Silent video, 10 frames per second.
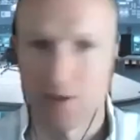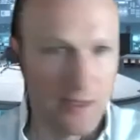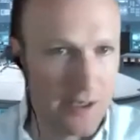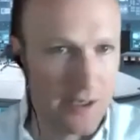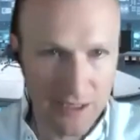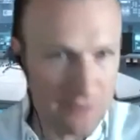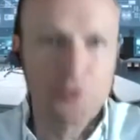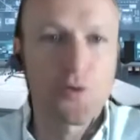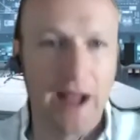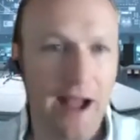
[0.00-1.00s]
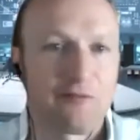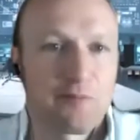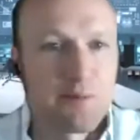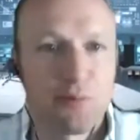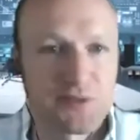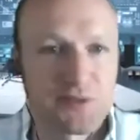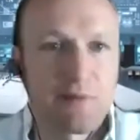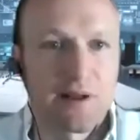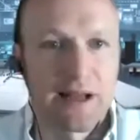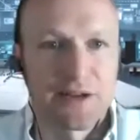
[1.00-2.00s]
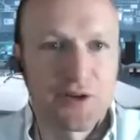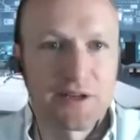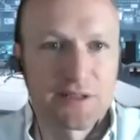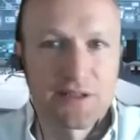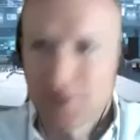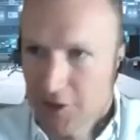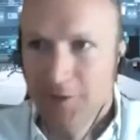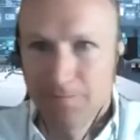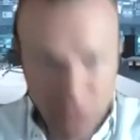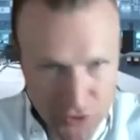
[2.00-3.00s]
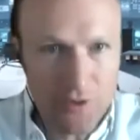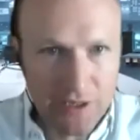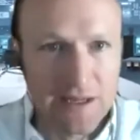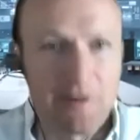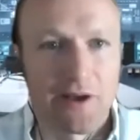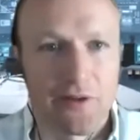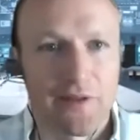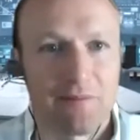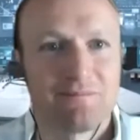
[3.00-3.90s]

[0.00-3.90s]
Like if you have people's email addresses, you can email them,